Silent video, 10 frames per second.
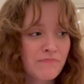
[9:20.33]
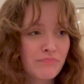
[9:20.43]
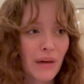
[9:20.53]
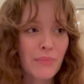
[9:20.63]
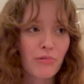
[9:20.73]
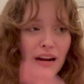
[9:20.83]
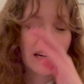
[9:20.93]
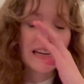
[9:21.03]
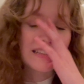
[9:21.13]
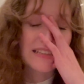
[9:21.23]
my brain
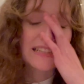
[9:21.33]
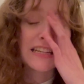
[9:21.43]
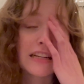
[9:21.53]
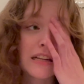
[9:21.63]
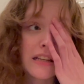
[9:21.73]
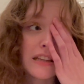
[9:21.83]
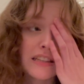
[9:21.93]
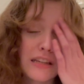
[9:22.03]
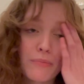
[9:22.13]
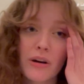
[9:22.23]
isn't in the
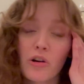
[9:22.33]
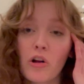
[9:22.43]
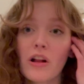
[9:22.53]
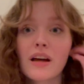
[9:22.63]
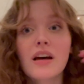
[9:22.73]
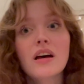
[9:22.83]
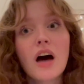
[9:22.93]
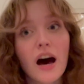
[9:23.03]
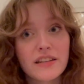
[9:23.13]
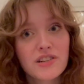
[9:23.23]
typical
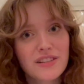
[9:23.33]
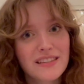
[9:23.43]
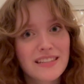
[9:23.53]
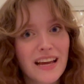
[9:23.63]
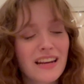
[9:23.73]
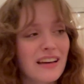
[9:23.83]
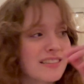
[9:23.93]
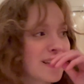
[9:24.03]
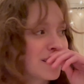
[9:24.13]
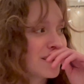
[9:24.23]
audition state
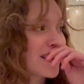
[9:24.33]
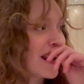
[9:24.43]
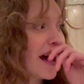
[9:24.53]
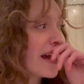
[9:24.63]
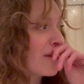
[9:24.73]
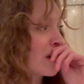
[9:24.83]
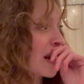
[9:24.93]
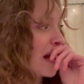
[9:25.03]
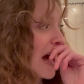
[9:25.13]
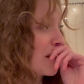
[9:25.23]
until tonight when I
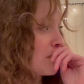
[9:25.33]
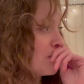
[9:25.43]
had